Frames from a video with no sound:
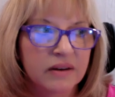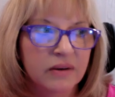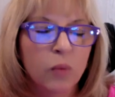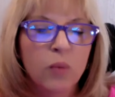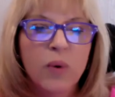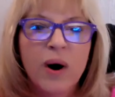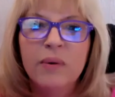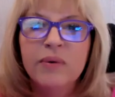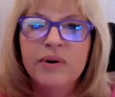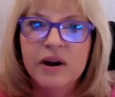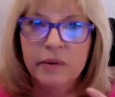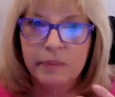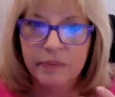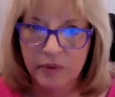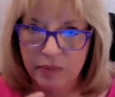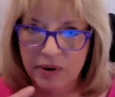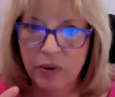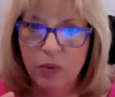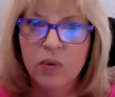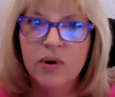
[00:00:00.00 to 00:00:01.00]
wound up
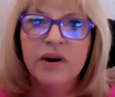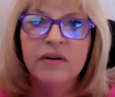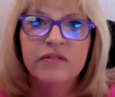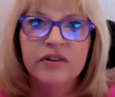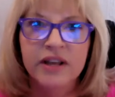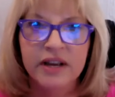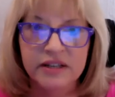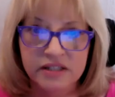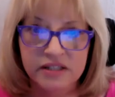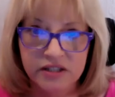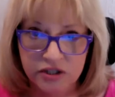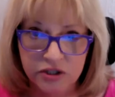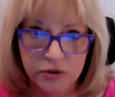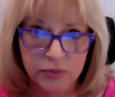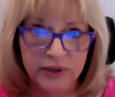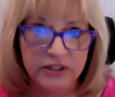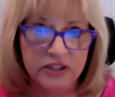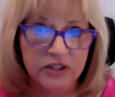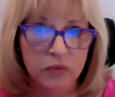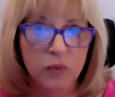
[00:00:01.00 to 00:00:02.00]
about whatever that
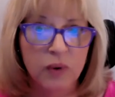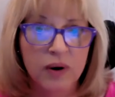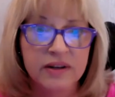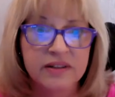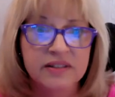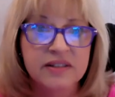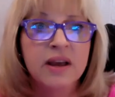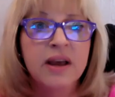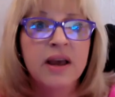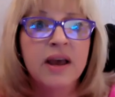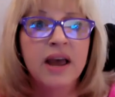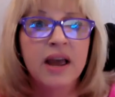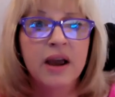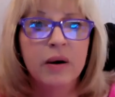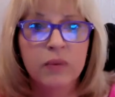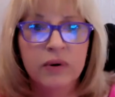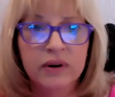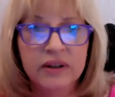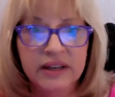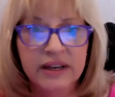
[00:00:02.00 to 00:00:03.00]
situation was.
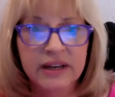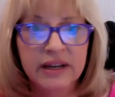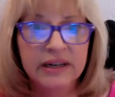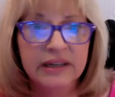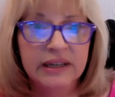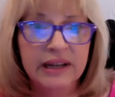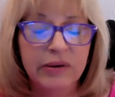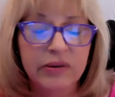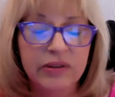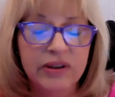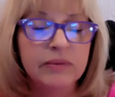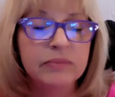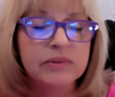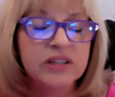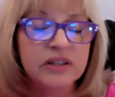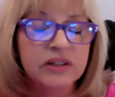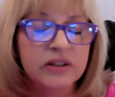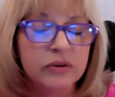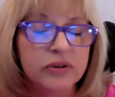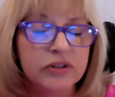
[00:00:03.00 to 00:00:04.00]
And what that allowed them
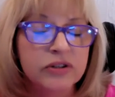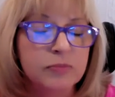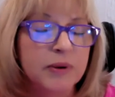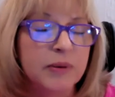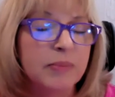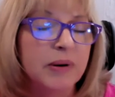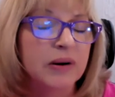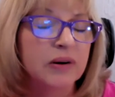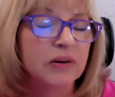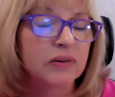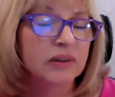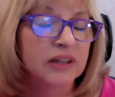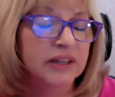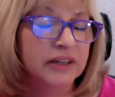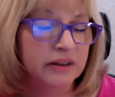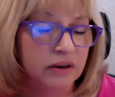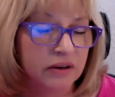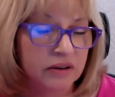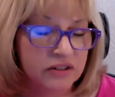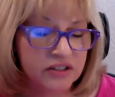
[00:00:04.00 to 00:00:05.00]
to do is be better
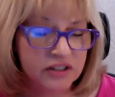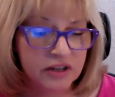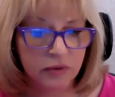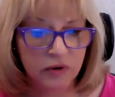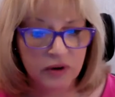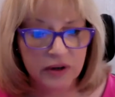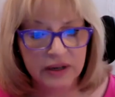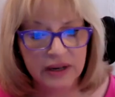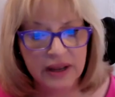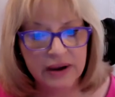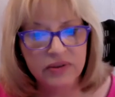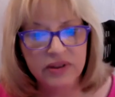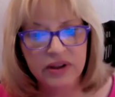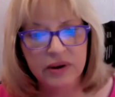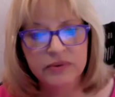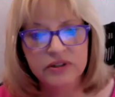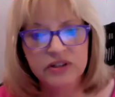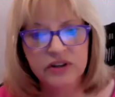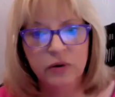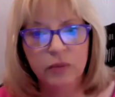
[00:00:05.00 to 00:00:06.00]
leaders. It allowed
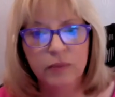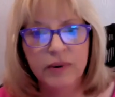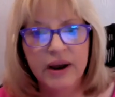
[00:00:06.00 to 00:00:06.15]
them to go